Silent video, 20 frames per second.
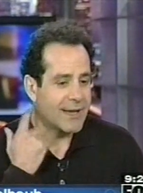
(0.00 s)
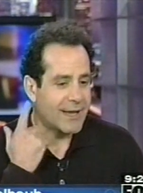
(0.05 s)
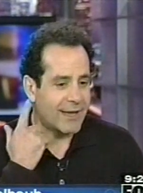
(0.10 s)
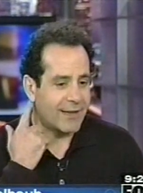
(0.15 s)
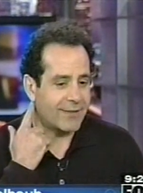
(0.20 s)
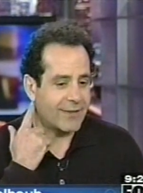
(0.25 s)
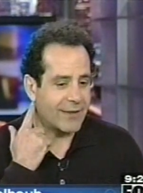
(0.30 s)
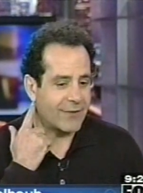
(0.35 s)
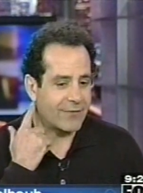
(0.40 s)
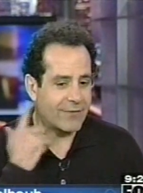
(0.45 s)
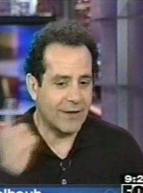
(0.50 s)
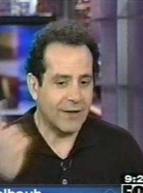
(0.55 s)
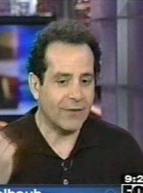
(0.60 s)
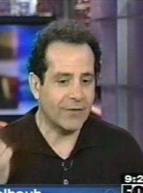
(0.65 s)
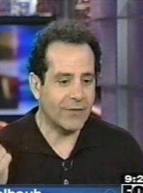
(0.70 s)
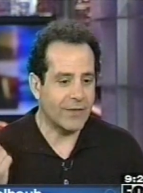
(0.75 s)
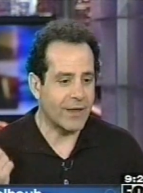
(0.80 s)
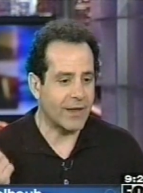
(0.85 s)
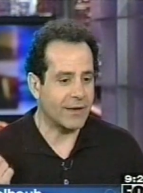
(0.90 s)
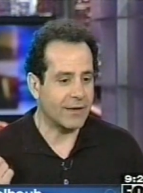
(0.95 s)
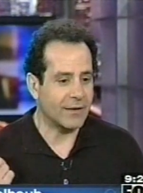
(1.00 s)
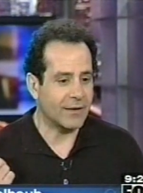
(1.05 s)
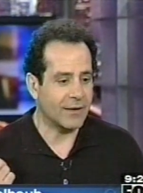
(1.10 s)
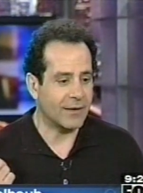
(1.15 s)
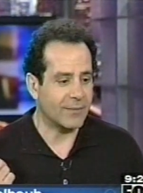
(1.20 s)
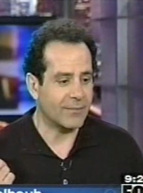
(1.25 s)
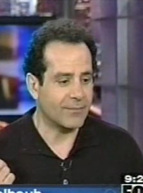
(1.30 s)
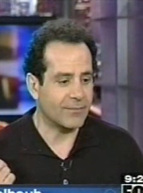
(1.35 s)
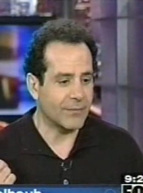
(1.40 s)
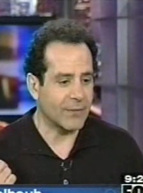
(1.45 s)
And they found that
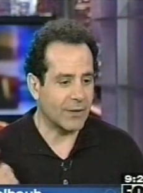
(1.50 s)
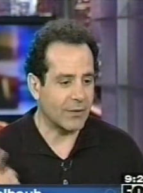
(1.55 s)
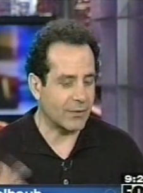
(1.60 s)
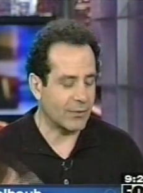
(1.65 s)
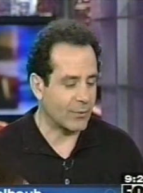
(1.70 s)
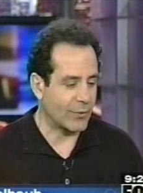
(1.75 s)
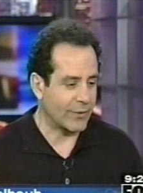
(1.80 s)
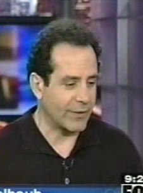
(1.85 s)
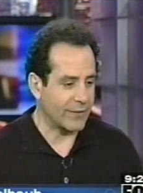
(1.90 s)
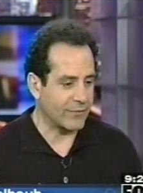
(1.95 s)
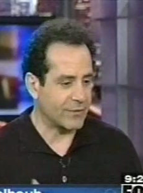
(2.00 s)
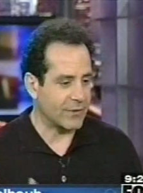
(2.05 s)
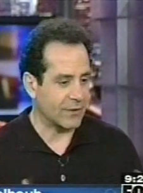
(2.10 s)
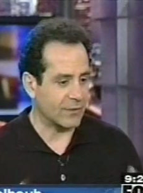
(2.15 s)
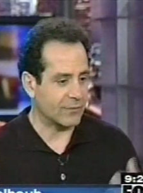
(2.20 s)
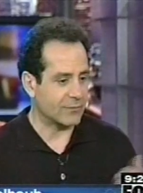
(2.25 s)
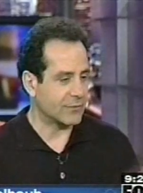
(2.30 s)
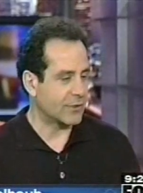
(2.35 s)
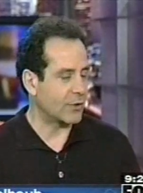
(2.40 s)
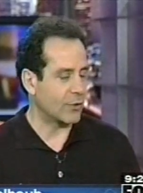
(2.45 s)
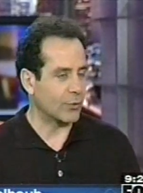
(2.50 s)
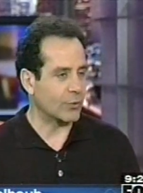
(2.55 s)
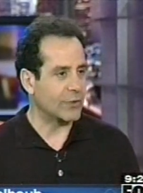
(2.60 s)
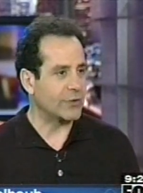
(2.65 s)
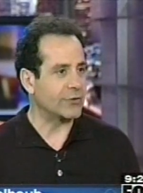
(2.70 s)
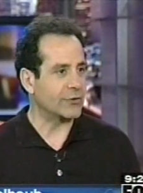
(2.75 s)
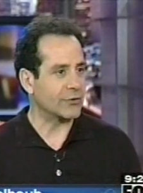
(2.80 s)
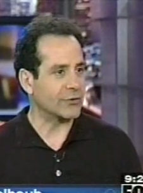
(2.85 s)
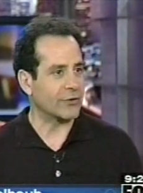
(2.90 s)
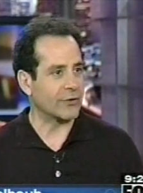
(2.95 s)
um, when they've done, you know,
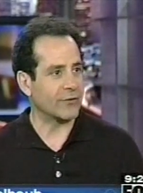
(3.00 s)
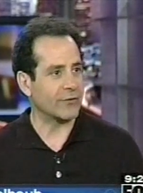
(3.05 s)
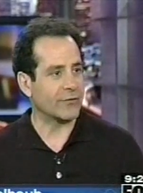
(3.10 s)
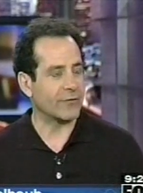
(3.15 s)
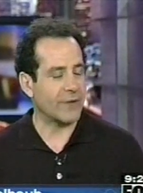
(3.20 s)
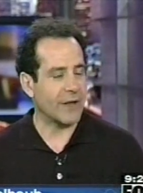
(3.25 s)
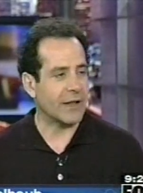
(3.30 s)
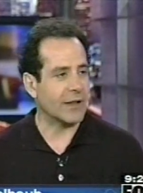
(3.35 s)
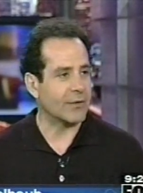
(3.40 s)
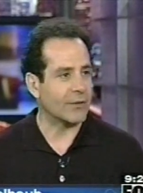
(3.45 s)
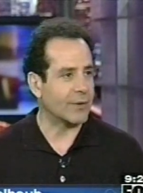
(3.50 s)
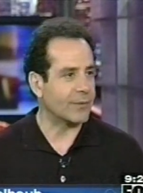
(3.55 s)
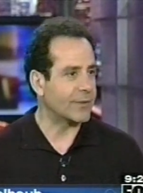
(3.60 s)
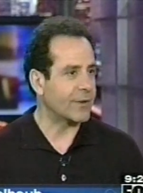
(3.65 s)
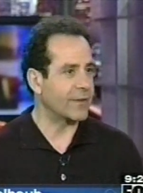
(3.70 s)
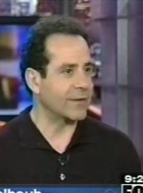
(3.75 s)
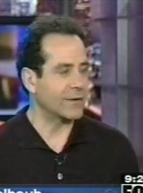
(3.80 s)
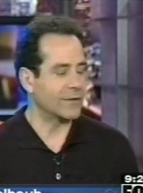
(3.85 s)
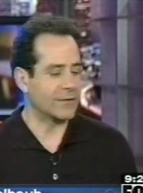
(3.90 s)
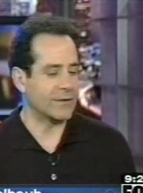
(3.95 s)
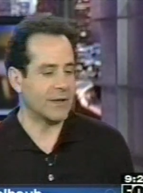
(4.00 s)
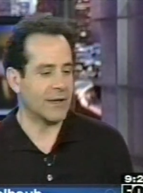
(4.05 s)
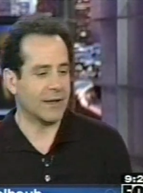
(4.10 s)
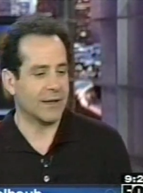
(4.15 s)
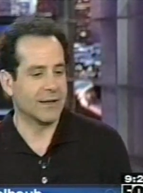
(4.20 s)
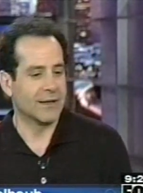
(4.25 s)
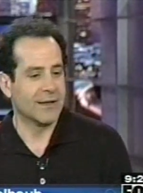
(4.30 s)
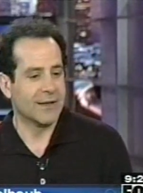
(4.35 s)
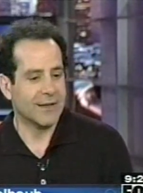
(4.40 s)
research on the follow-up on this thing,